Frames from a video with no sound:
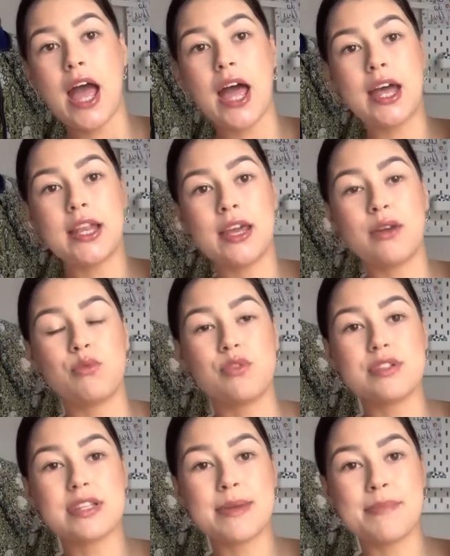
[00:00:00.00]
and it
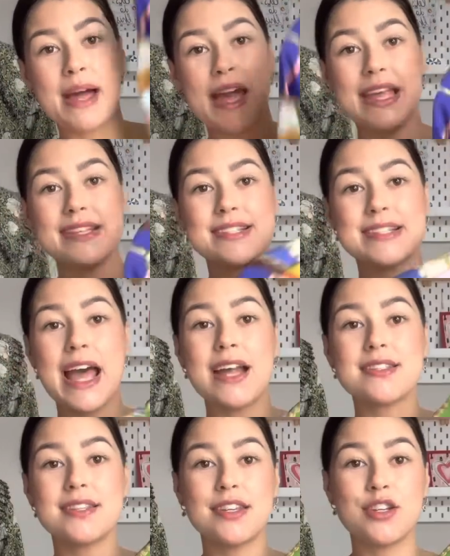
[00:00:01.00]
was my
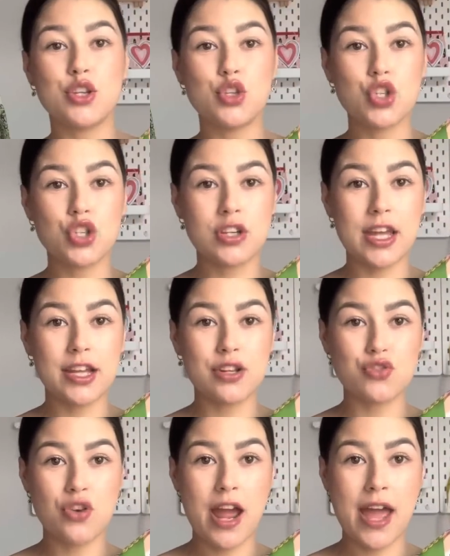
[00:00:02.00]
satin tunic
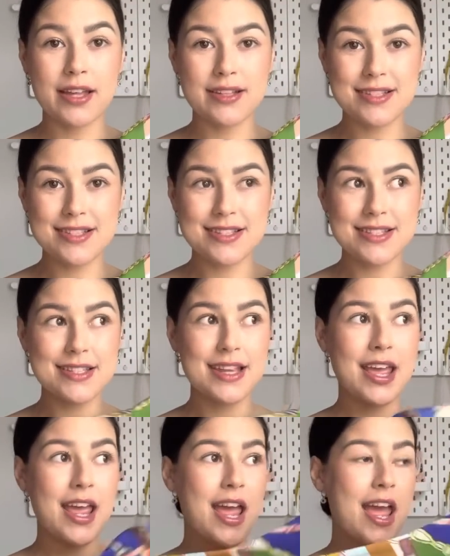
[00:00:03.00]
dress.
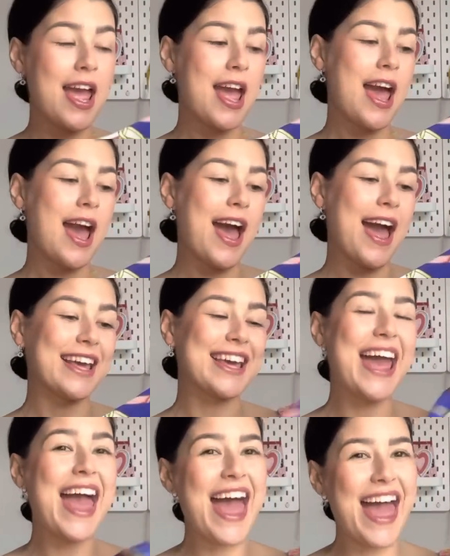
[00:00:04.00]

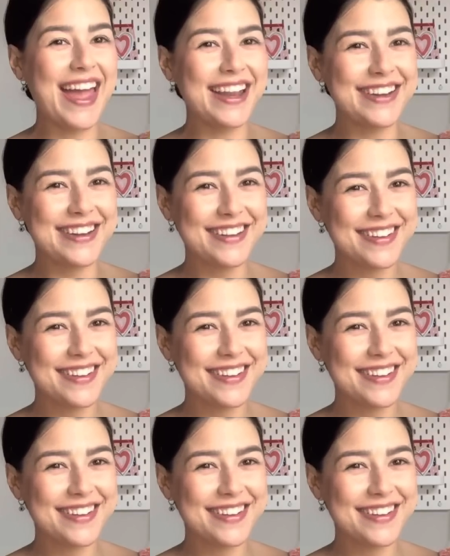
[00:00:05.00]
Again,